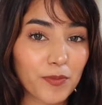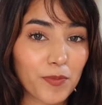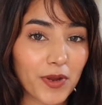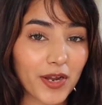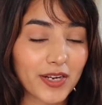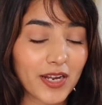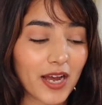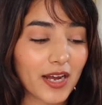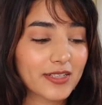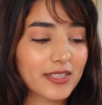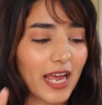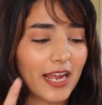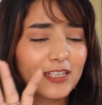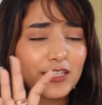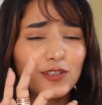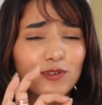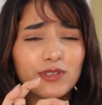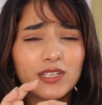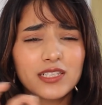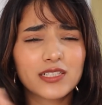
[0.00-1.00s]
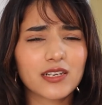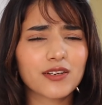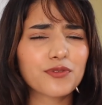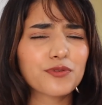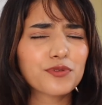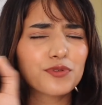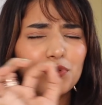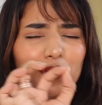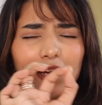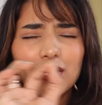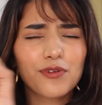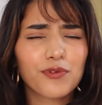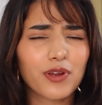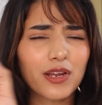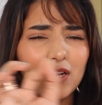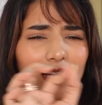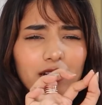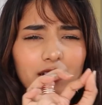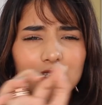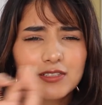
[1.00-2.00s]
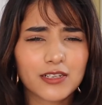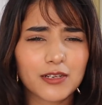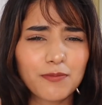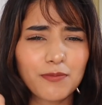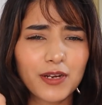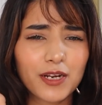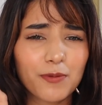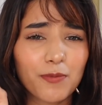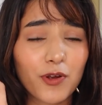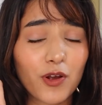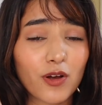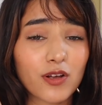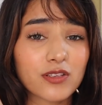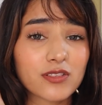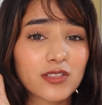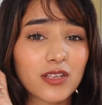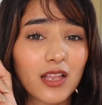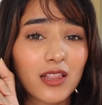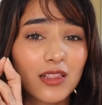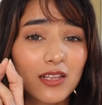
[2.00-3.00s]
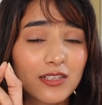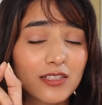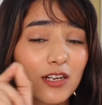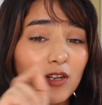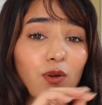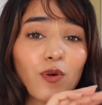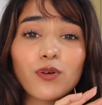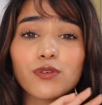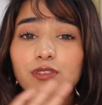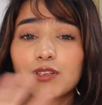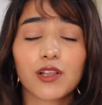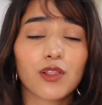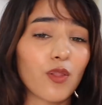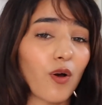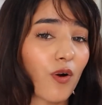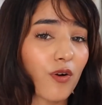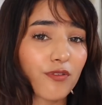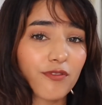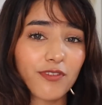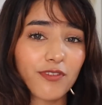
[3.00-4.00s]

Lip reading: the product and you need a really little bit because a little goes a long